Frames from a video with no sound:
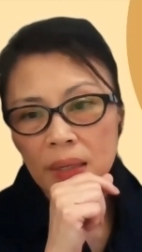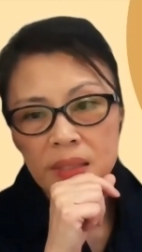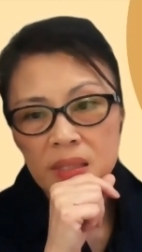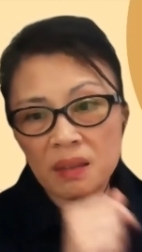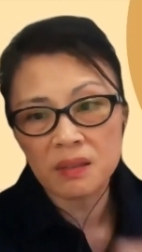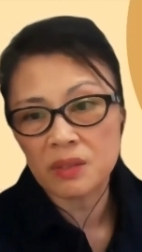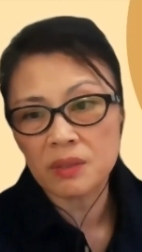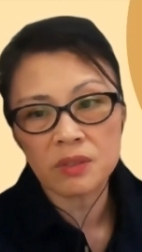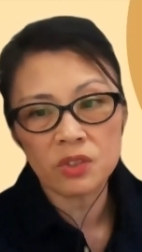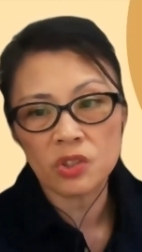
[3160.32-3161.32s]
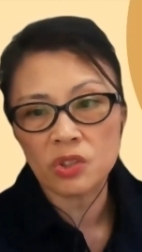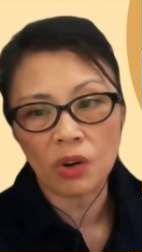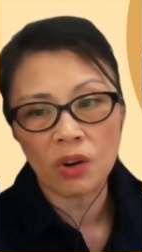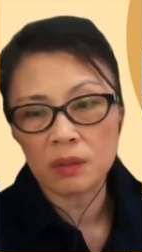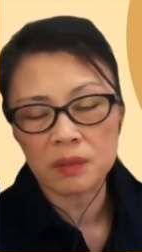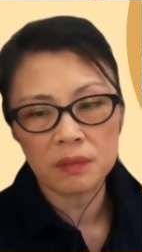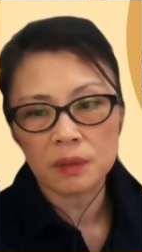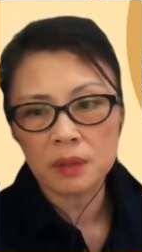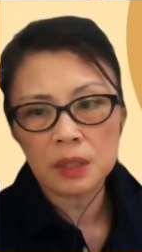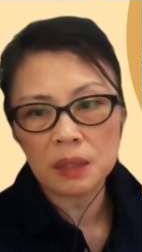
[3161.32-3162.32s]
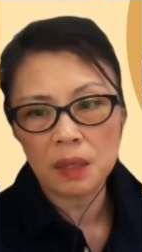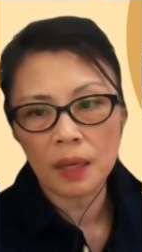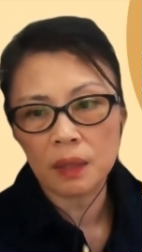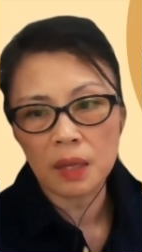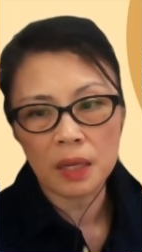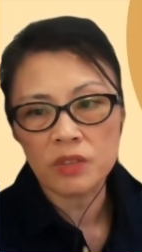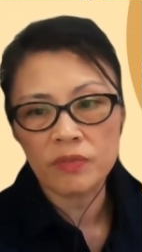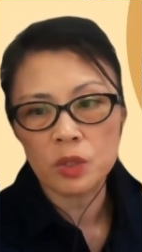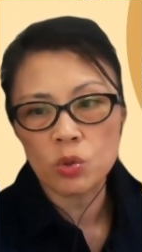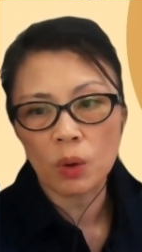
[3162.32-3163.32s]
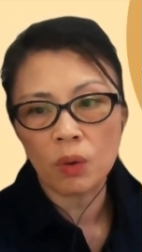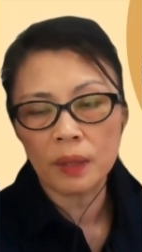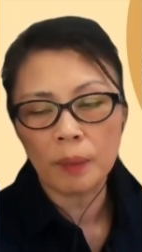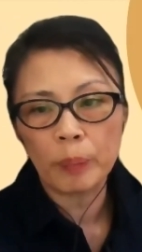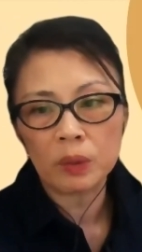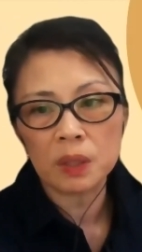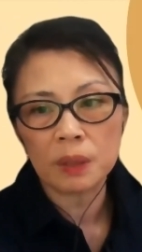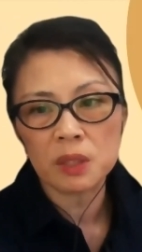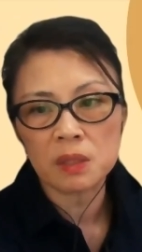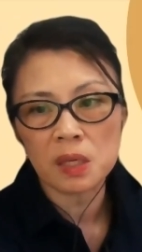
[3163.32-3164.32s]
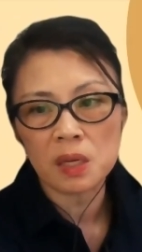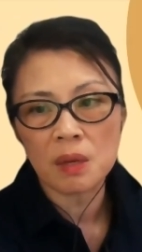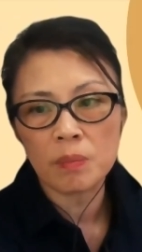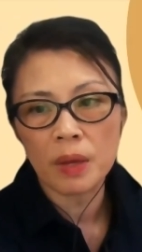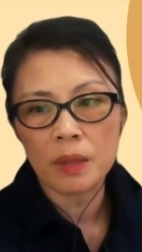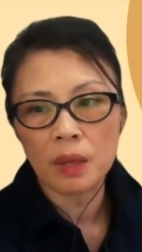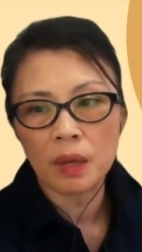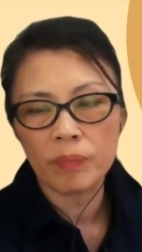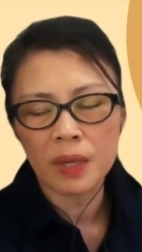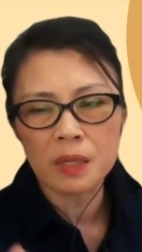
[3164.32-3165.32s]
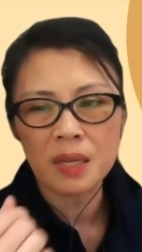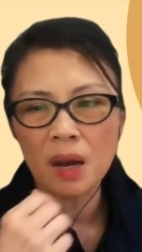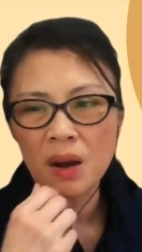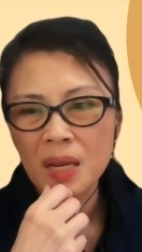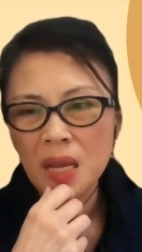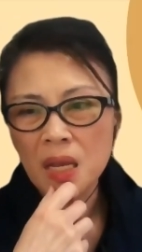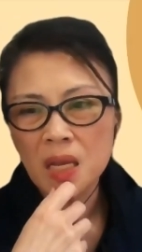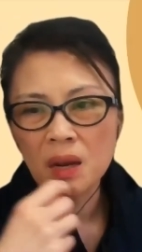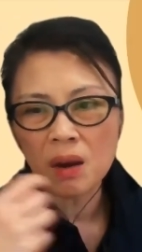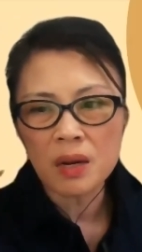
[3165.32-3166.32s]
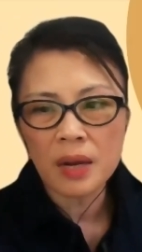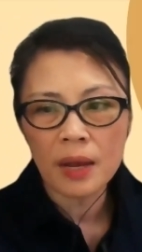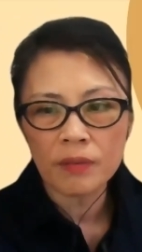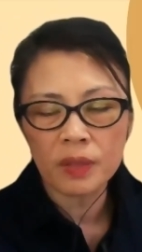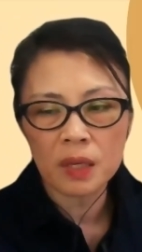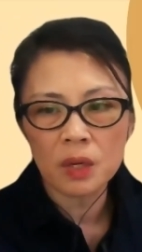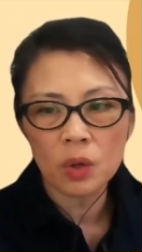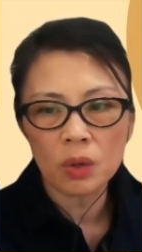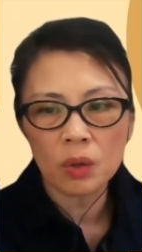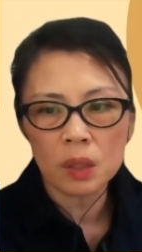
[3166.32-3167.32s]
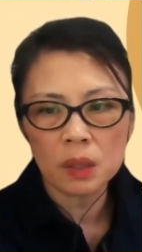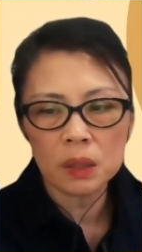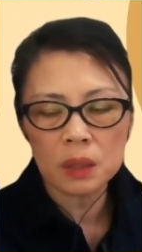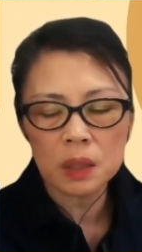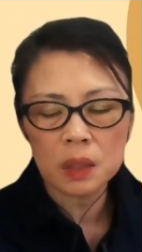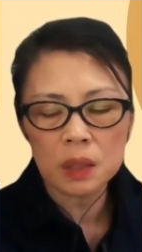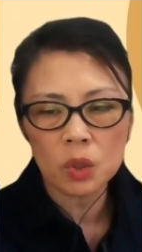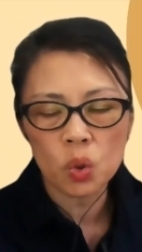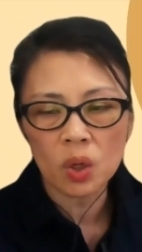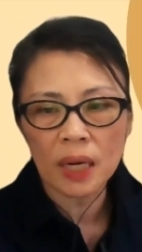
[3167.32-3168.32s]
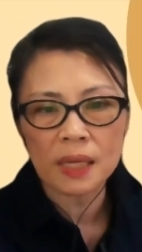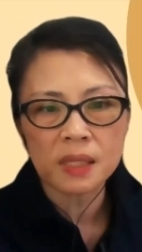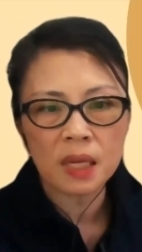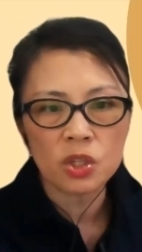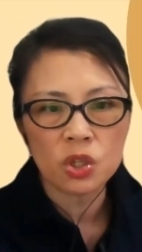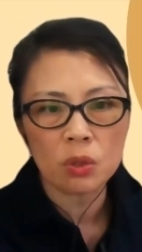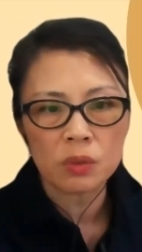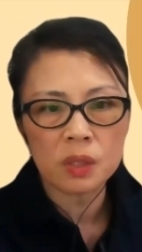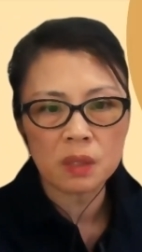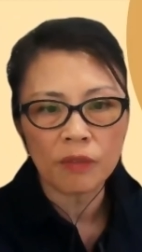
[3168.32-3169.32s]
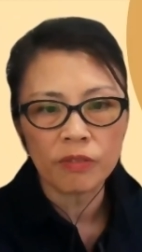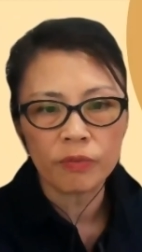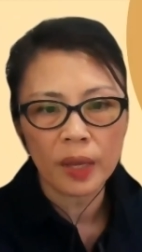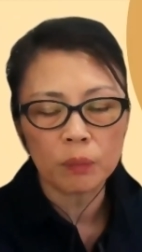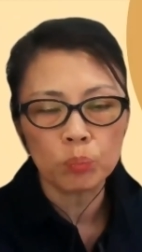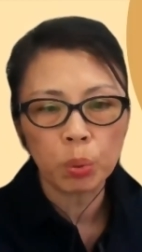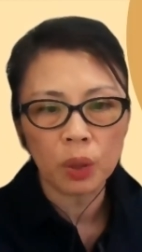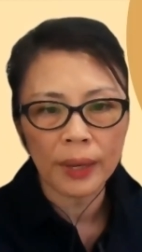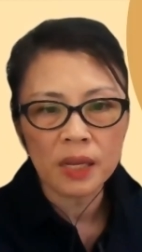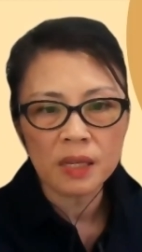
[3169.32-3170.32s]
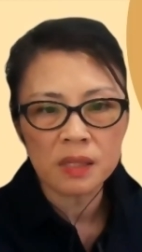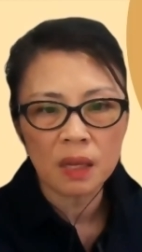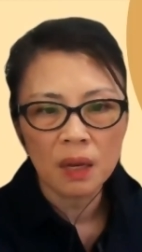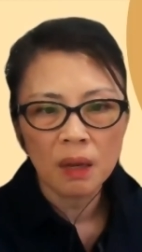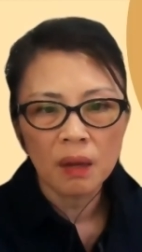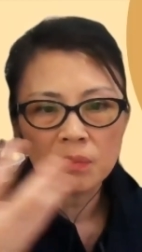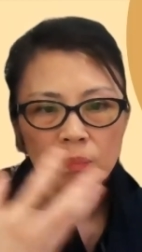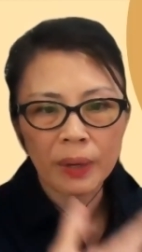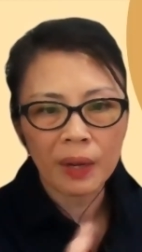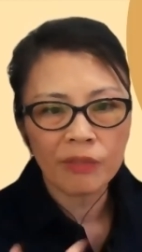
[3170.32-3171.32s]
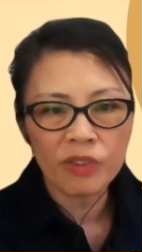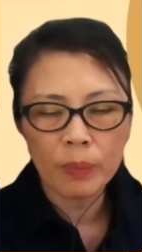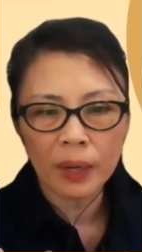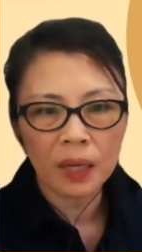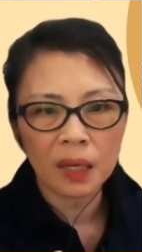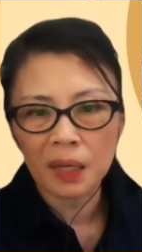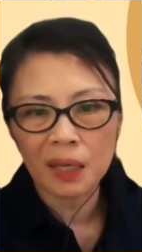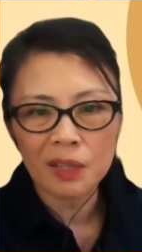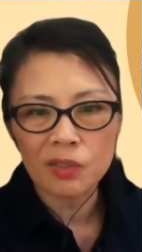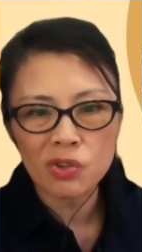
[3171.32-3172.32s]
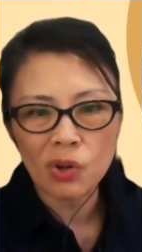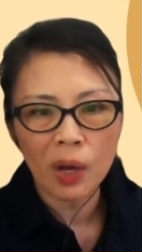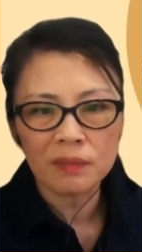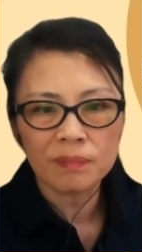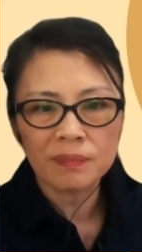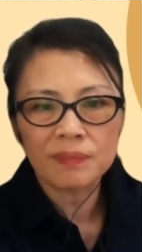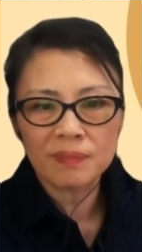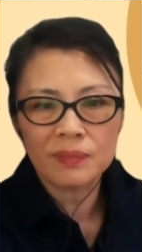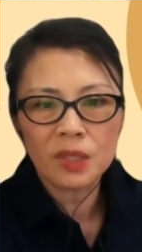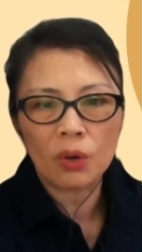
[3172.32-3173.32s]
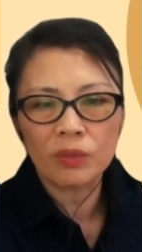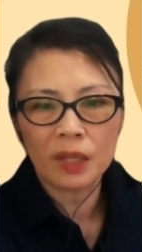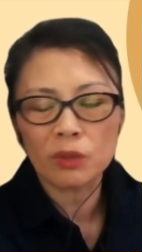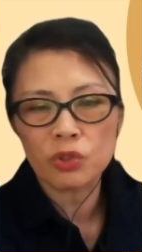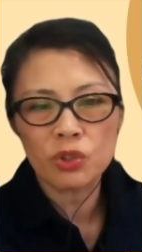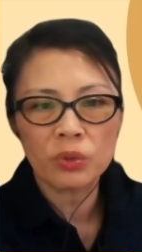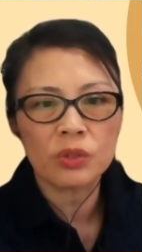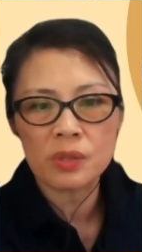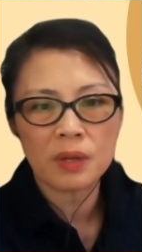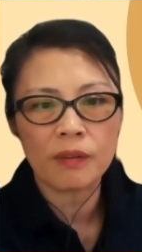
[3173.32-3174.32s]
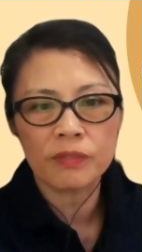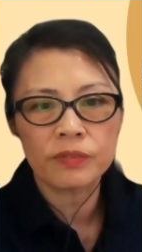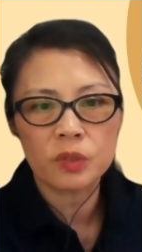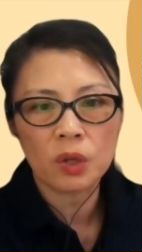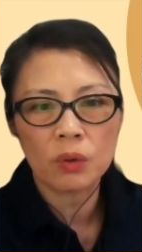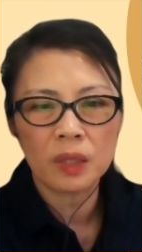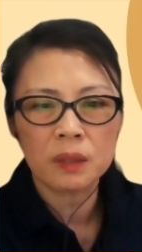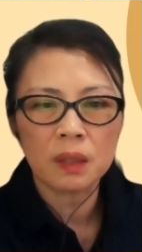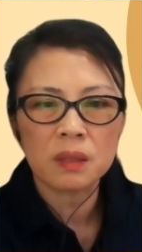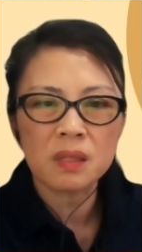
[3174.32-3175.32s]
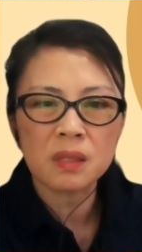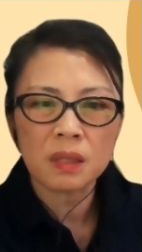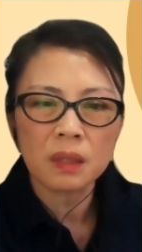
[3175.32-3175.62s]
say start at individual and then build up to team, and then, because you can't have the organizational stuff in place, but everybody, it's not, they don't do their stuff. So it's